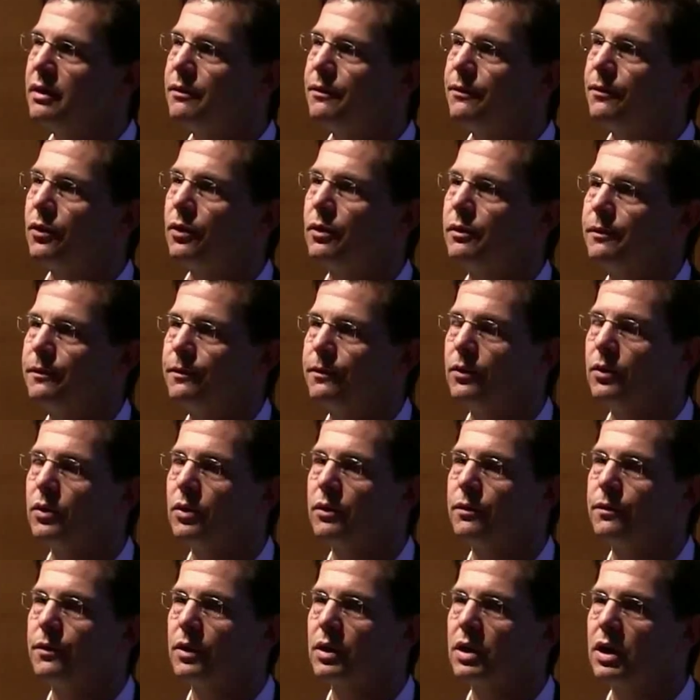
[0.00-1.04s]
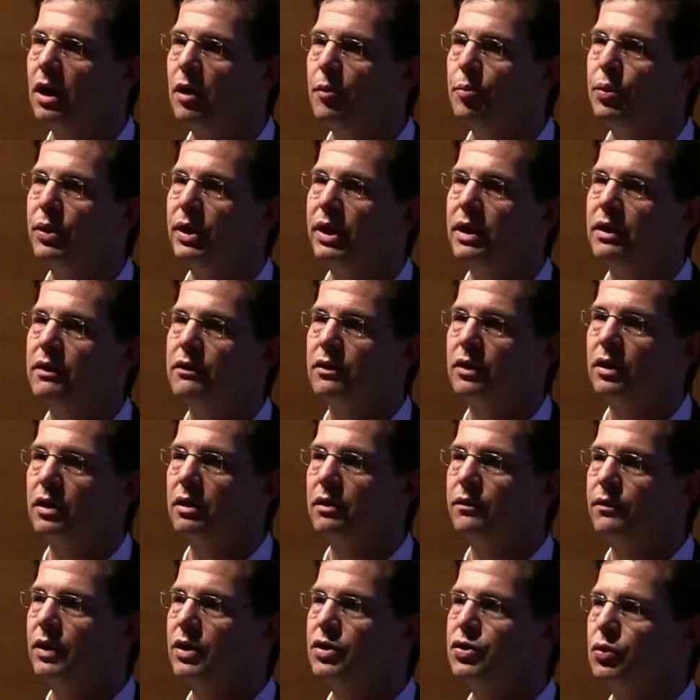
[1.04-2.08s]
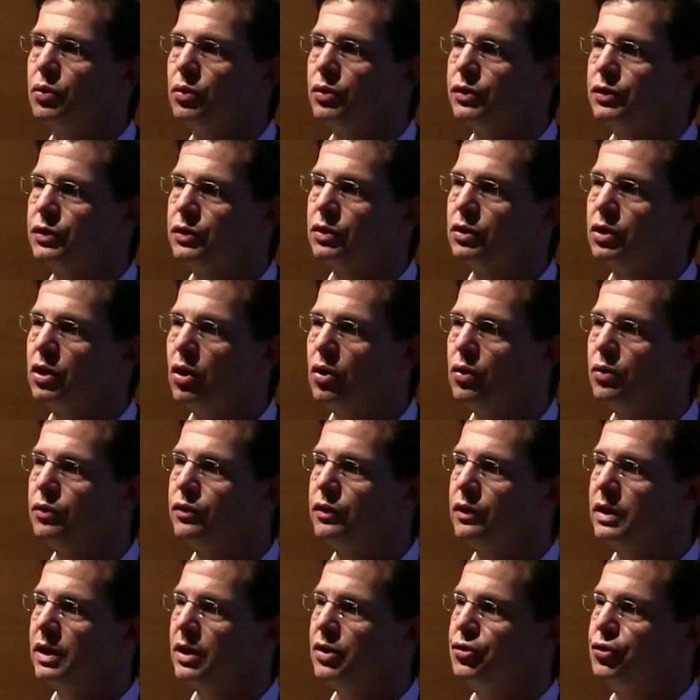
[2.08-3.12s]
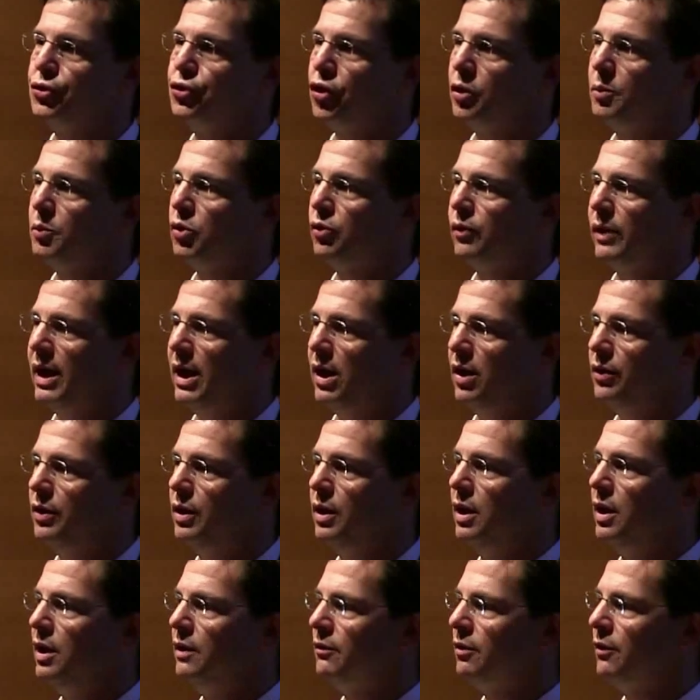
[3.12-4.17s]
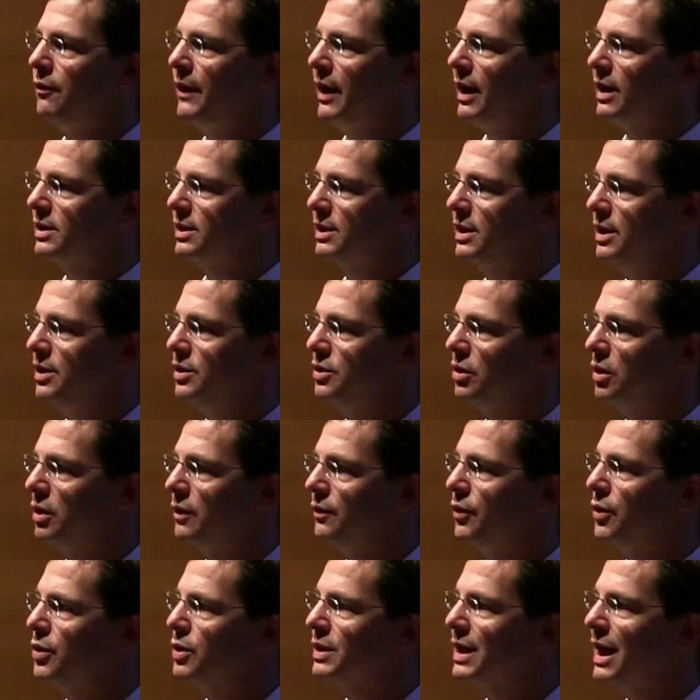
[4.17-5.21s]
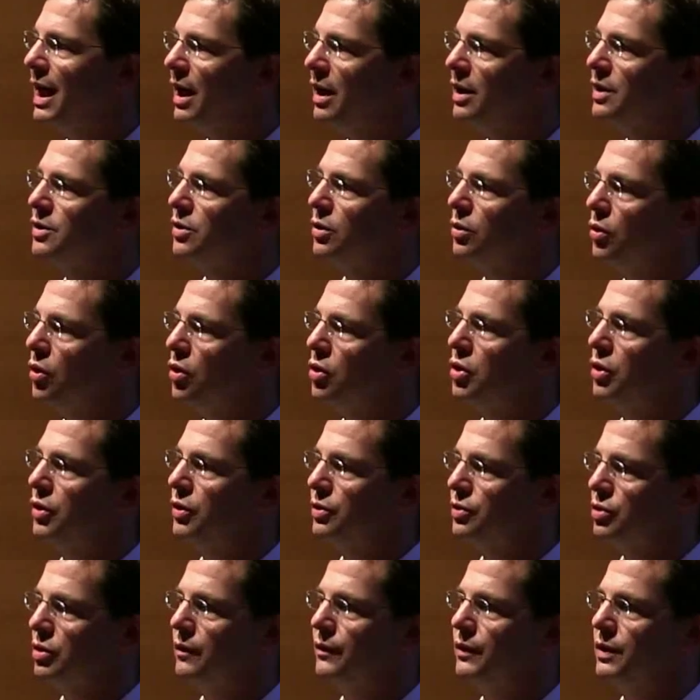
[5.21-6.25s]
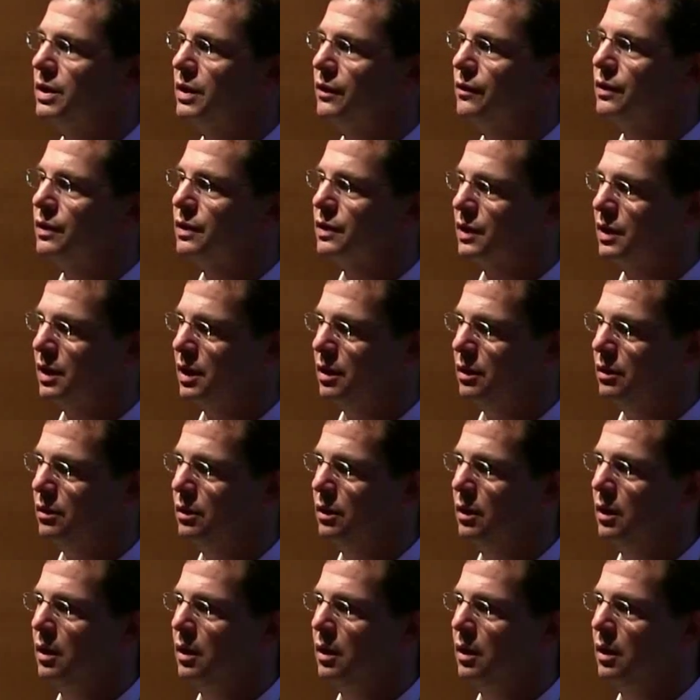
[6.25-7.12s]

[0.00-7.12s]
for companies and individuals to go to the intradermal route for vaccine delivery is how does it look on the surface of the skin?